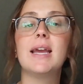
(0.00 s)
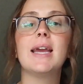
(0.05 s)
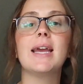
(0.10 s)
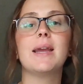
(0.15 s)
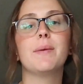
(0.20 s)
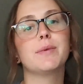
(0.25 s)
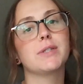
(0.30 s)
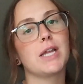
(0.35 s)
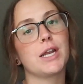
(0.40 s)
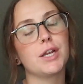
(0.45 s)

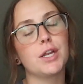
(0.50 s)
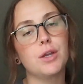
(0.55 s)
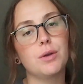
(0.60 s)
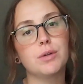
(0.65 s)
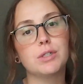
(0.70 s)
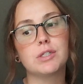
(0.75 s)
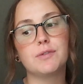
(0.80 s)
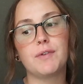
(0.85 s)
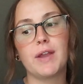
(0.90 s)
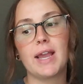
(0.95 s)
He was not a
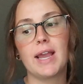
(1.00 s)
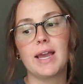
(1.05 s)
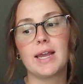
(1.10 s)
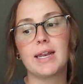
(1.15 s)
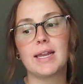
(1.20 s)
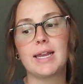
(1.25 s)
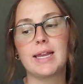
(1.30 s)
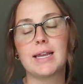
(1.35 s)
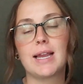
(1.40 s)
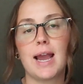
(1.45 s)
huge fan.
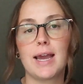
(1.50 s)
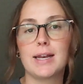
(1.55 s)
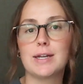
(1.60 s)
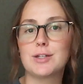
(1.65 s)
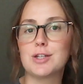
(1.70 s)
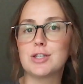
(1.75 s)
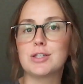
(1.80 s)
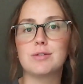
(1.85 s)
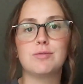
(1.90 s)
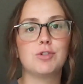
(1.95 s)
He kind of
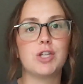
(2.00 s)
just